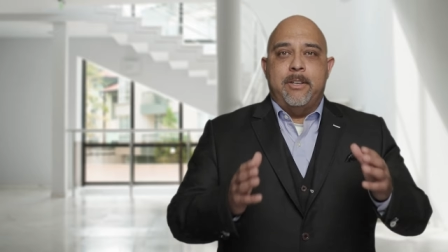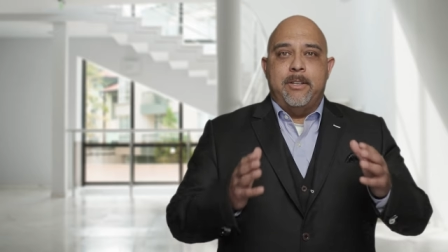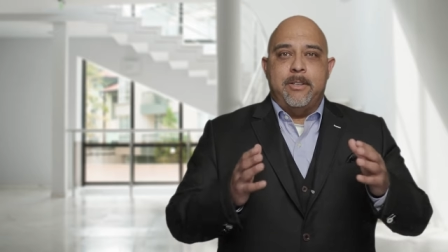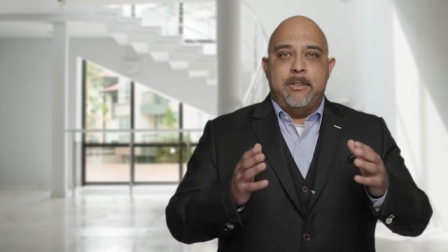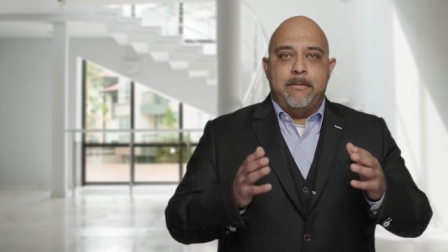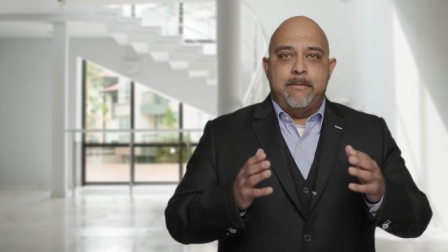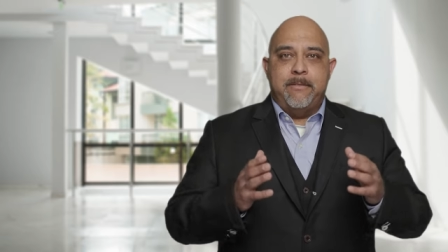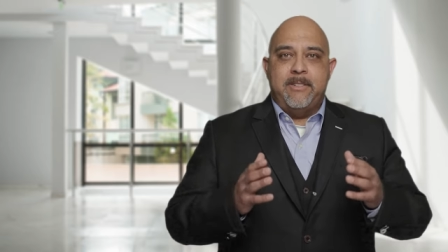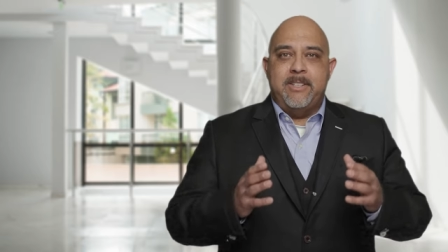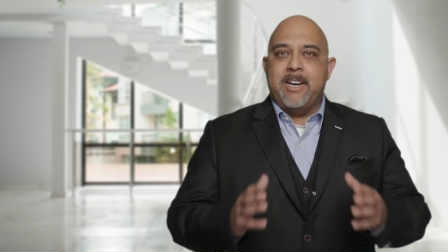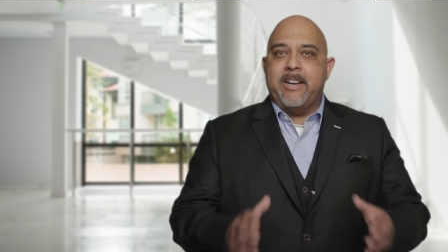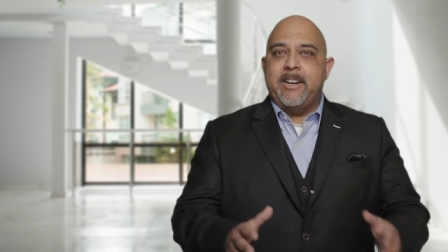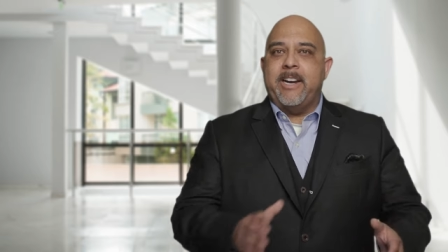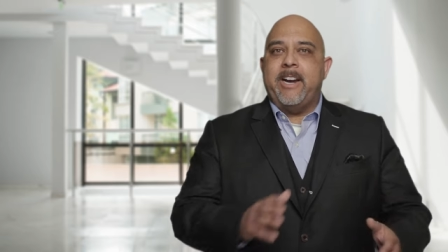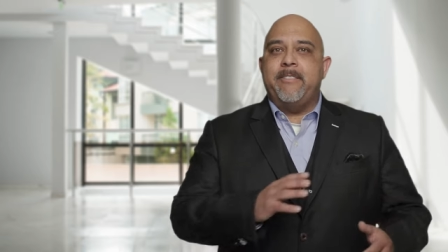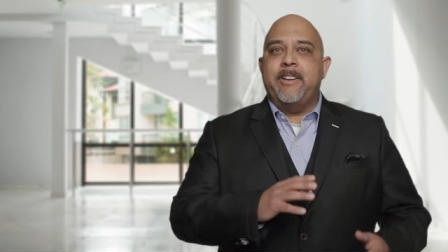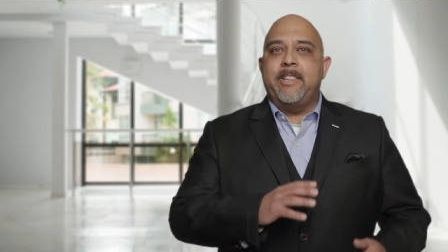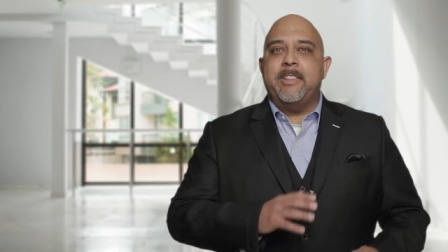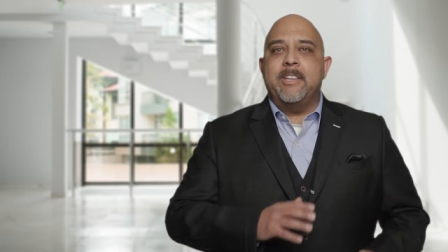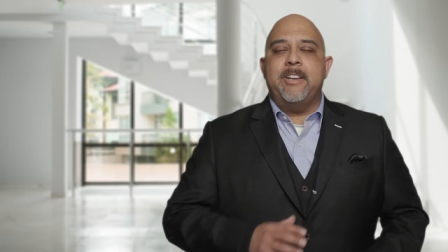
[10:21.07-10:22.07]
you've done
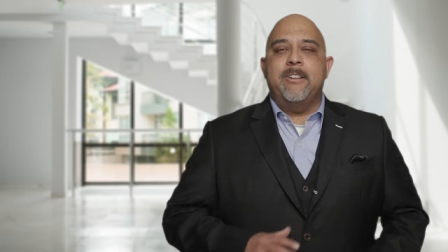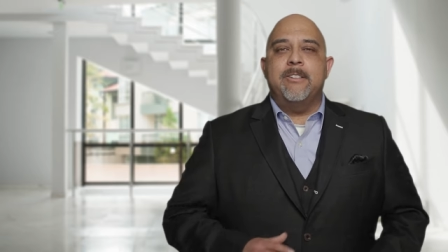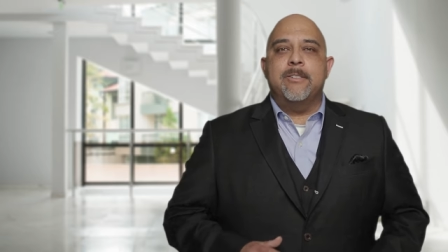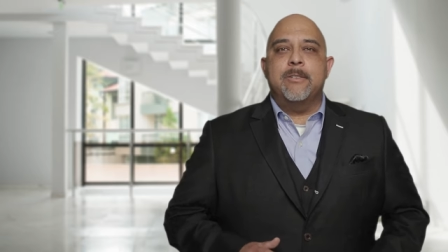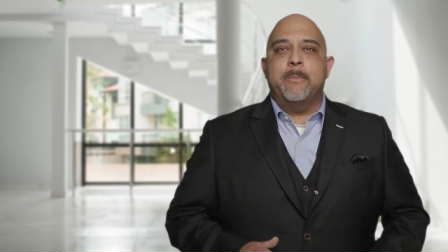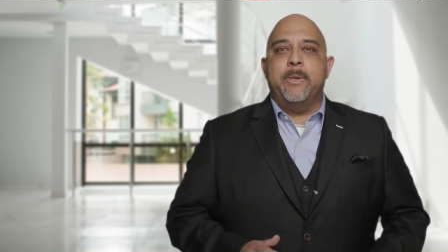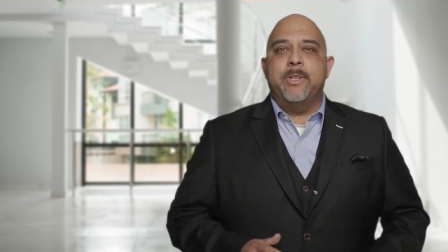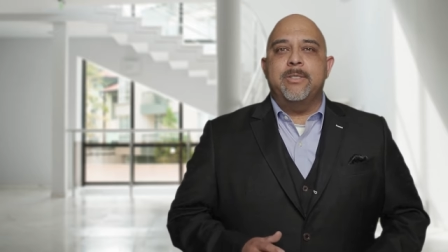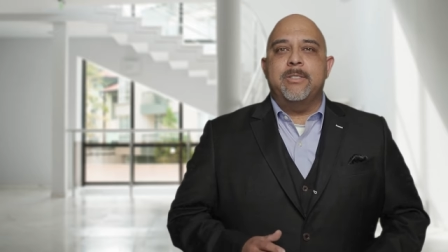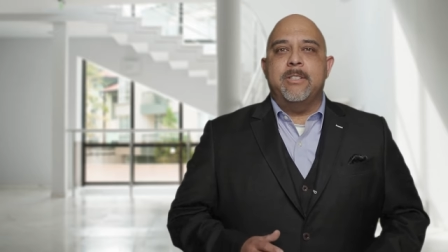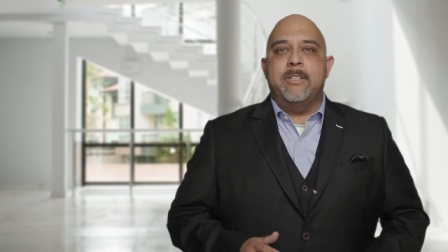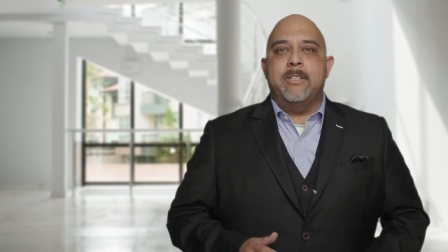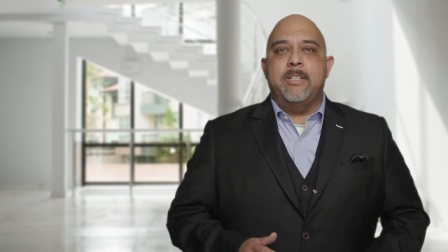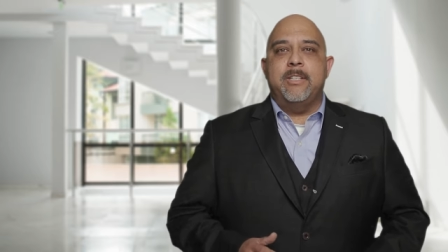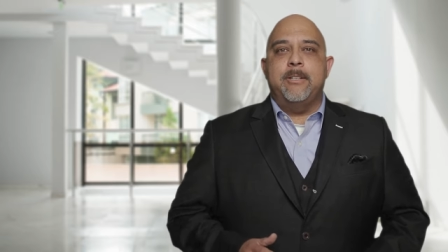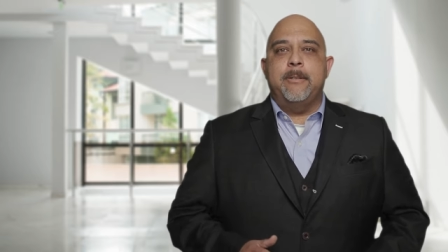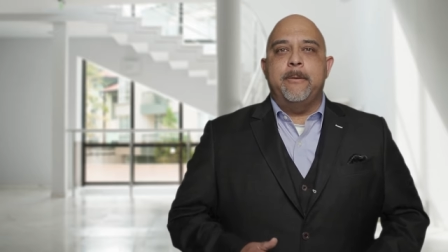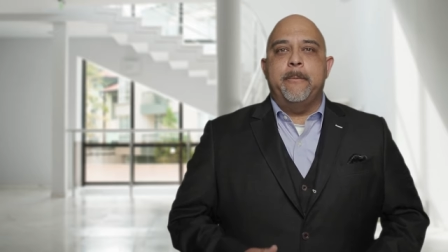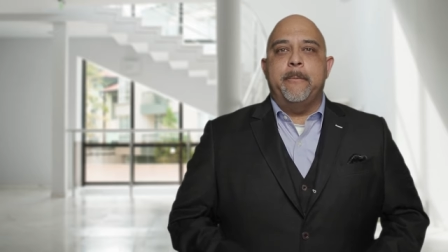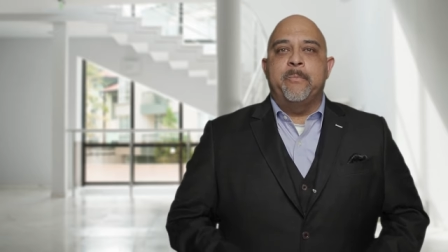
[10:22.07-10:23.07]
everything you're supposed to
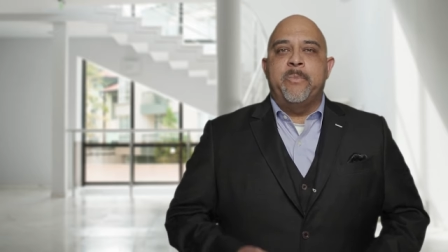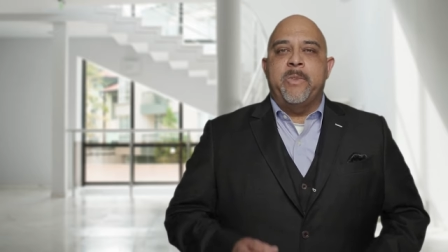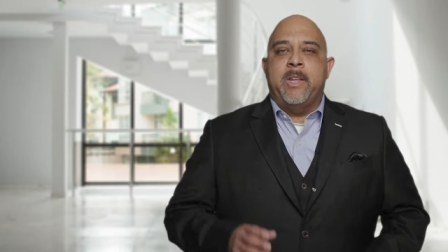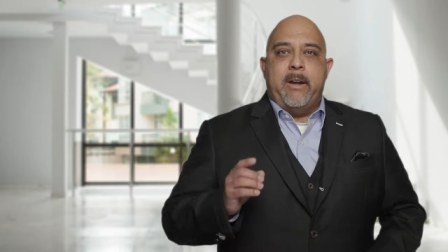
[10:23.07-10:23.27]
do.